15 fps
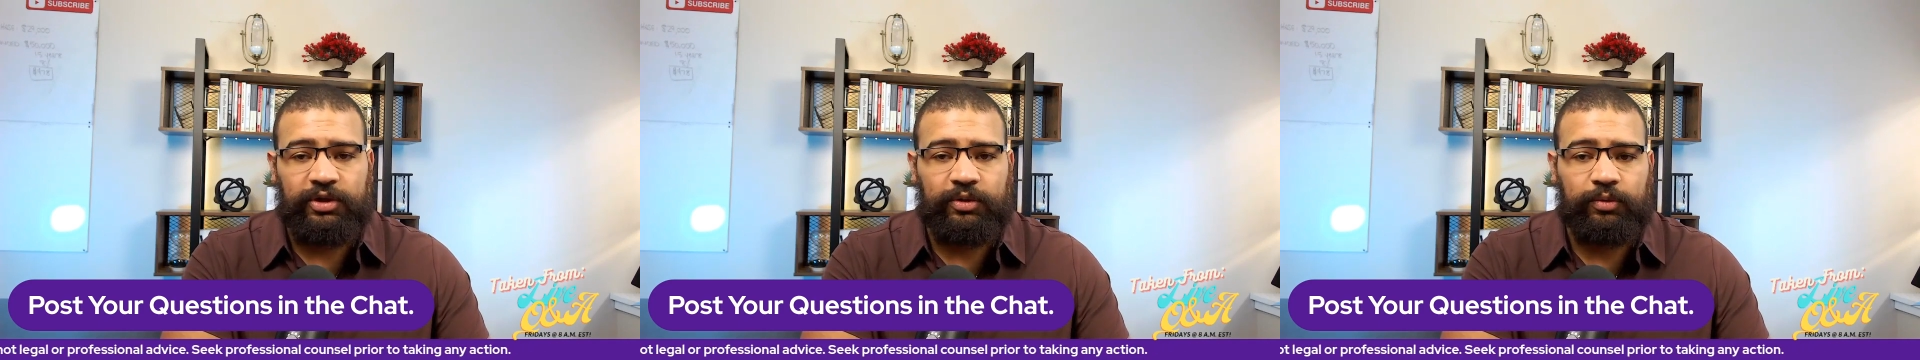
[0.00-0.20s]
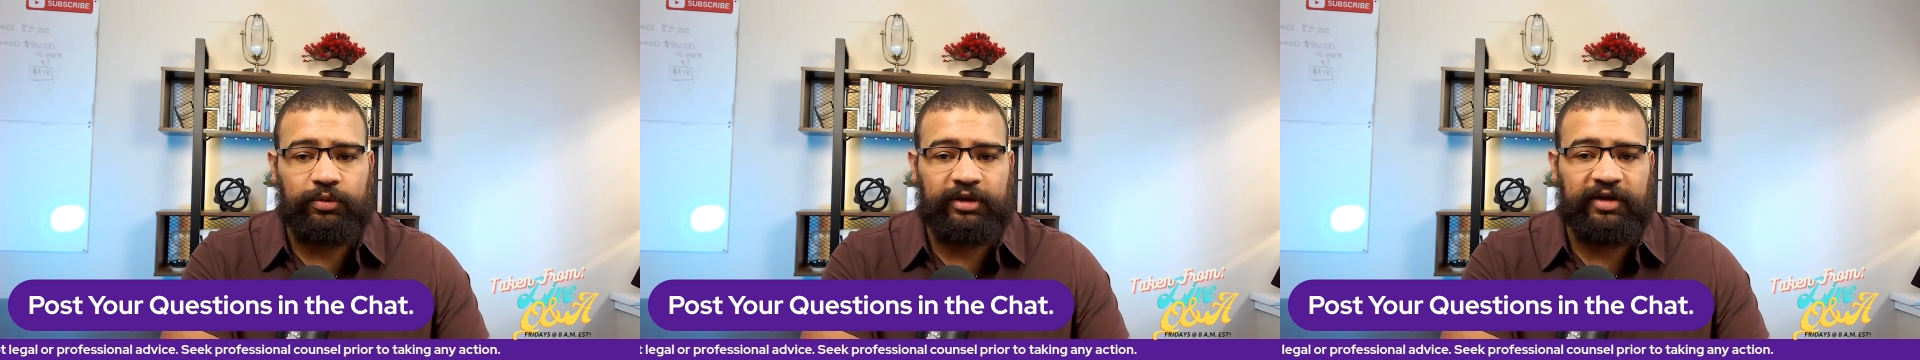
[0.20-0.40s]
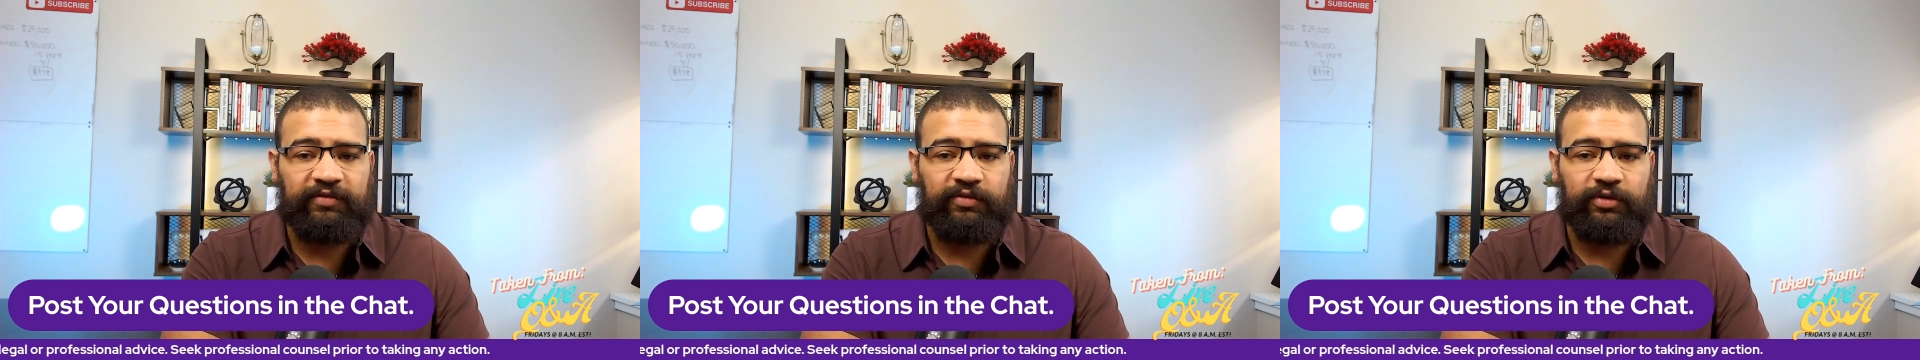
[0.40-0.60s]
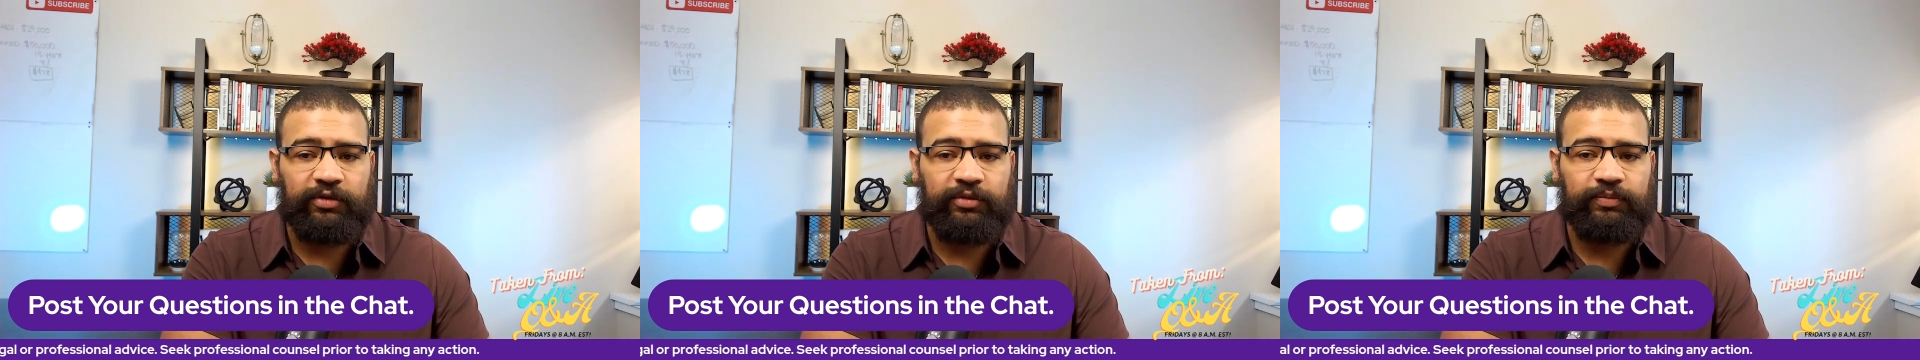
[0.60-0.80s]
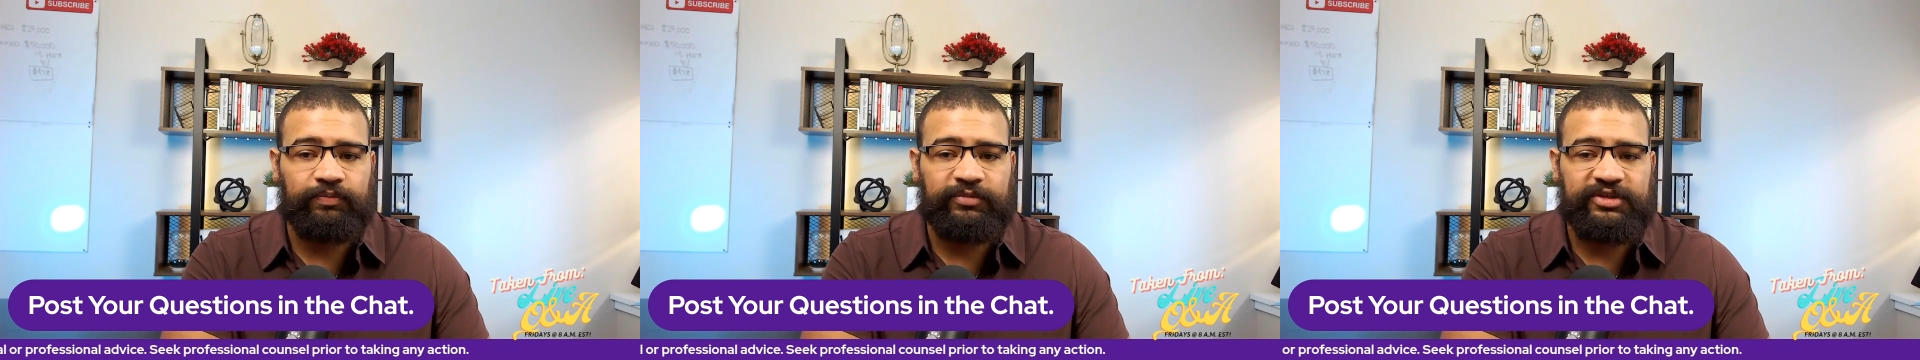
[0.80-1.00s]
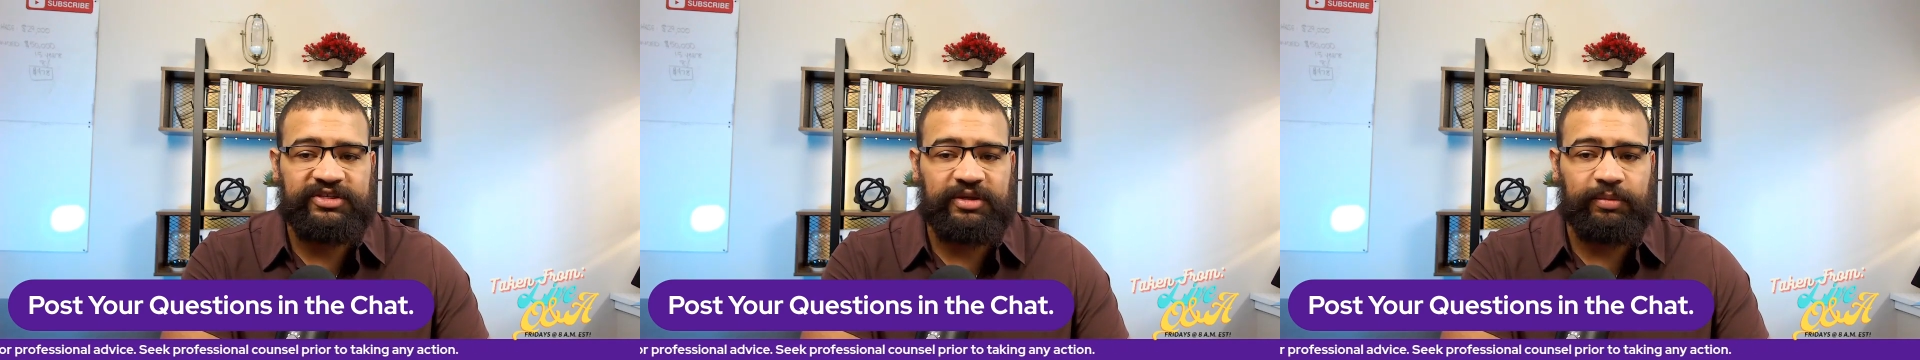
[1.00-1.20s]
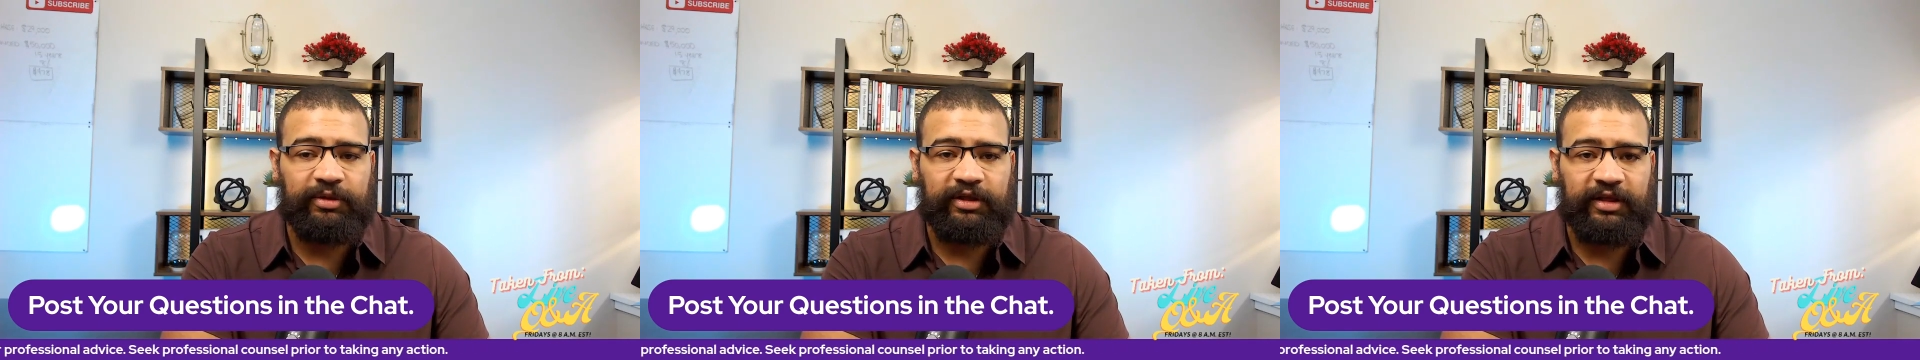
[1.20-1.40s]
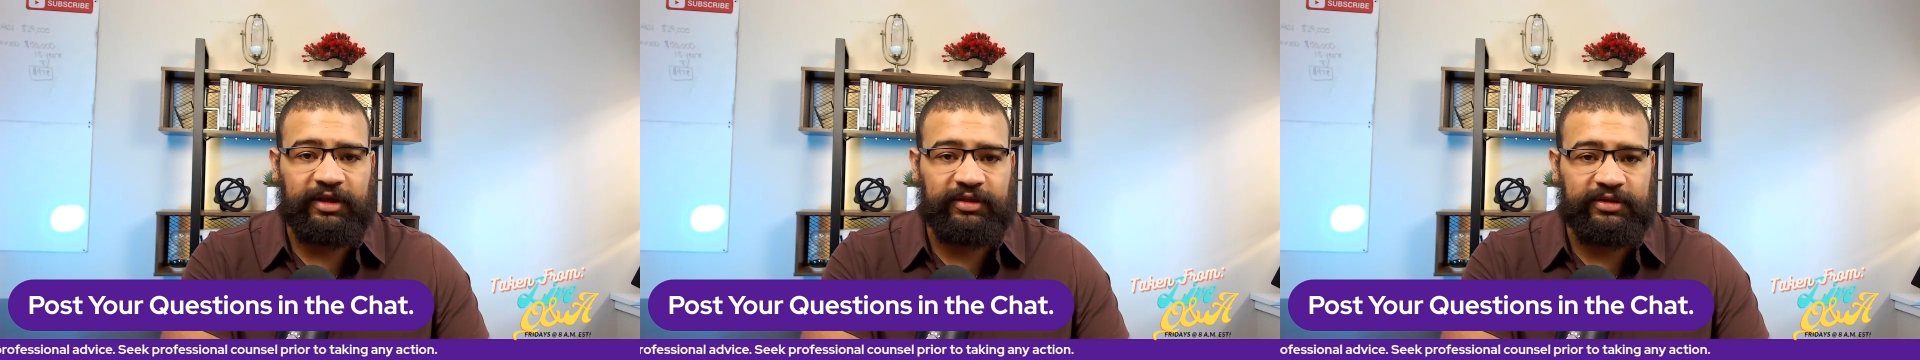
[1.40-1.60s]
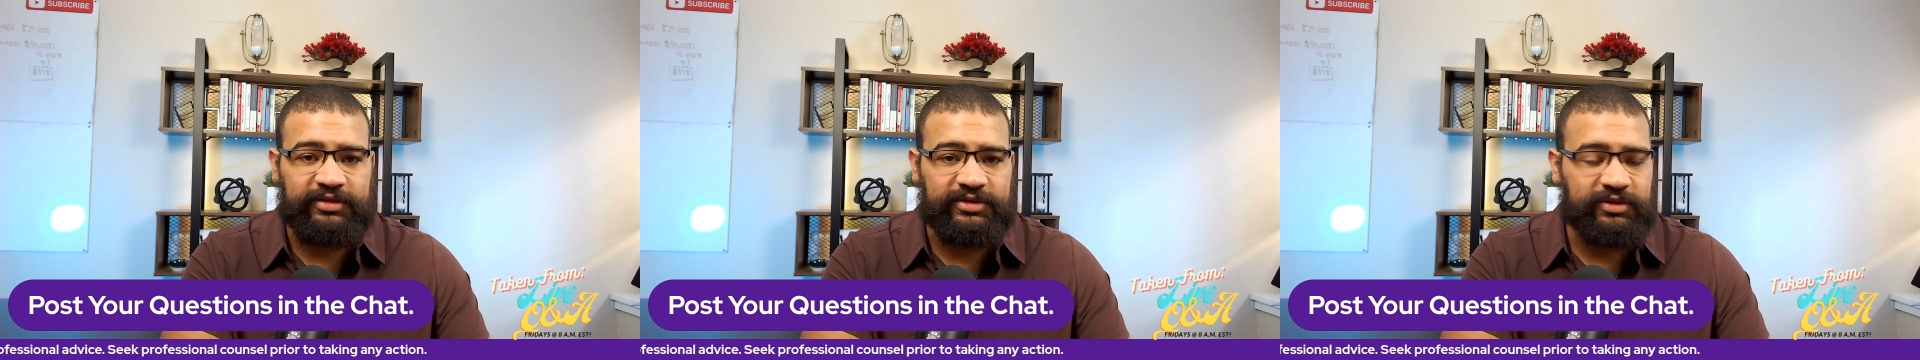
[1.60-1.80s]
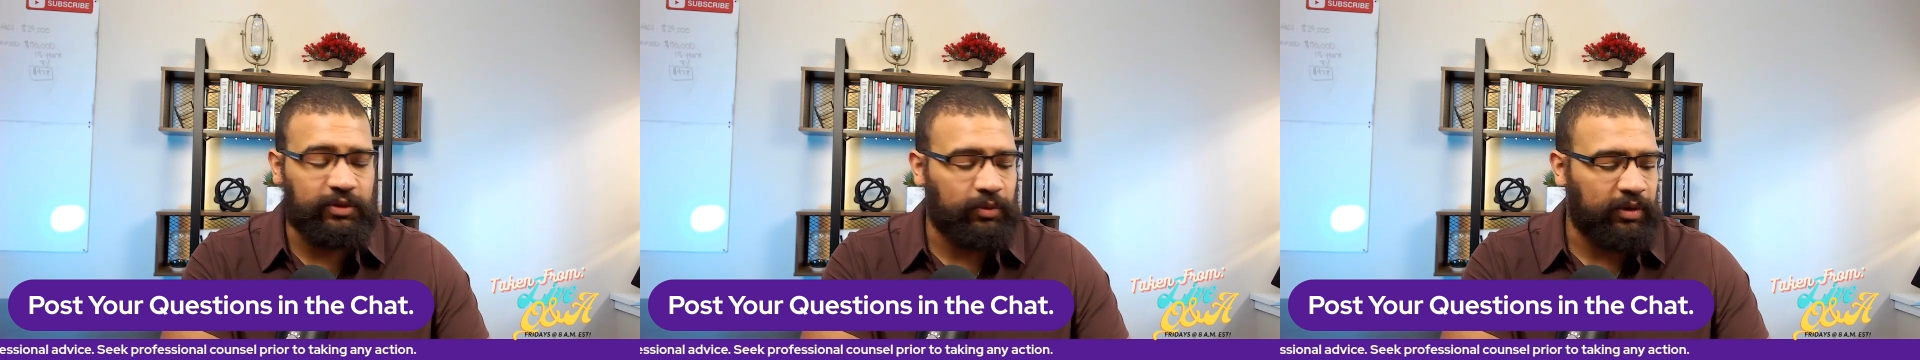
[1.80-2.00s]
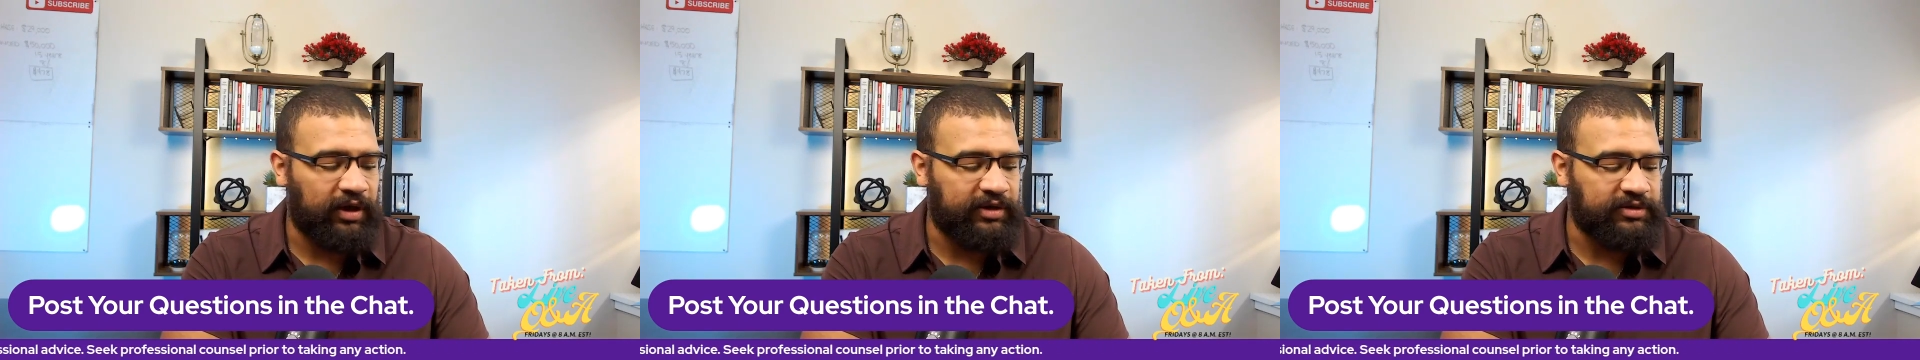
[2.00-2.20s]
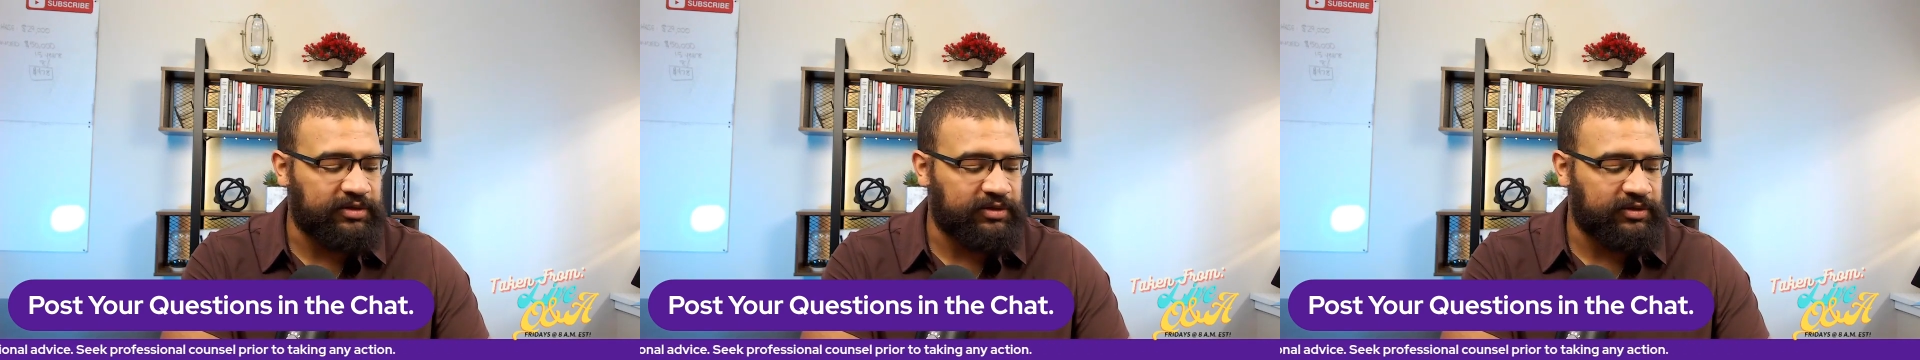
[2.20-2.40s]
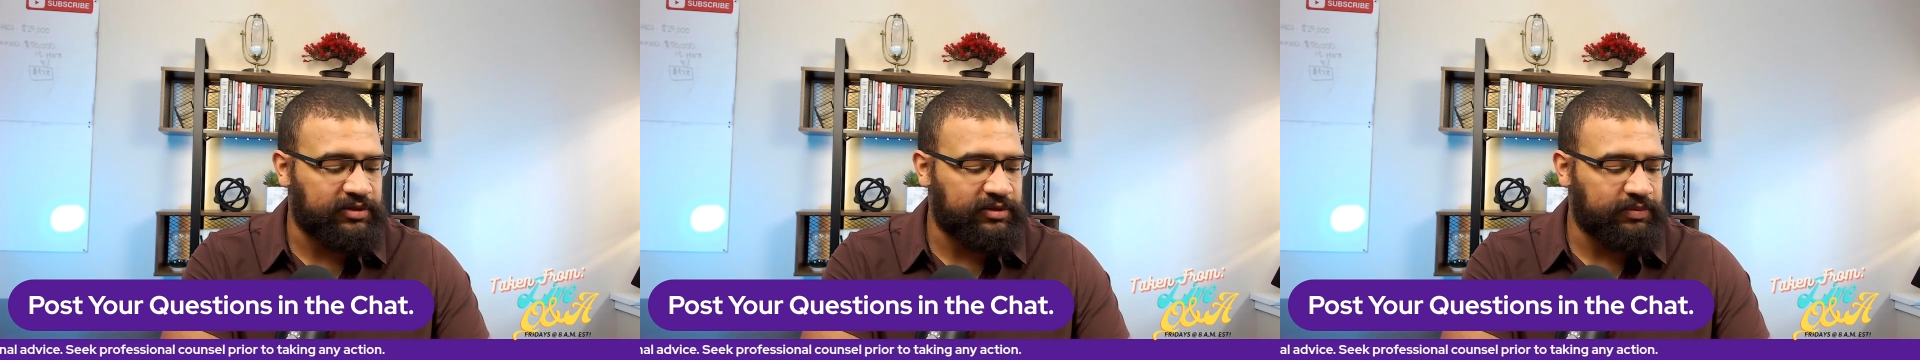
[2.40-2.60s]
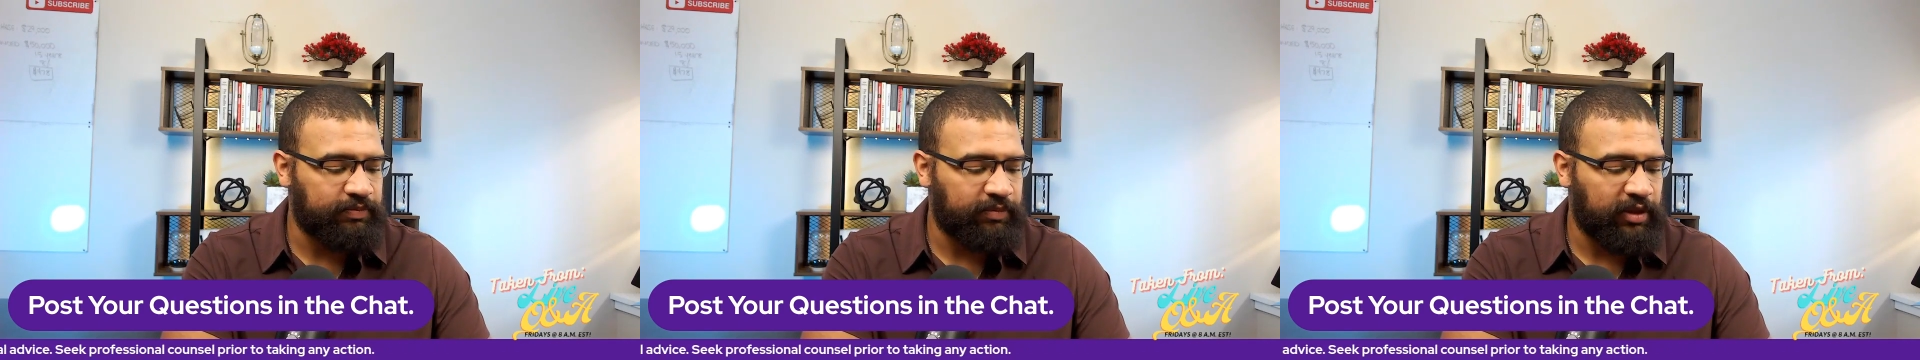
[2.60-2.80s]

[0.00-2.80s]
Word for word: whenever something like this arises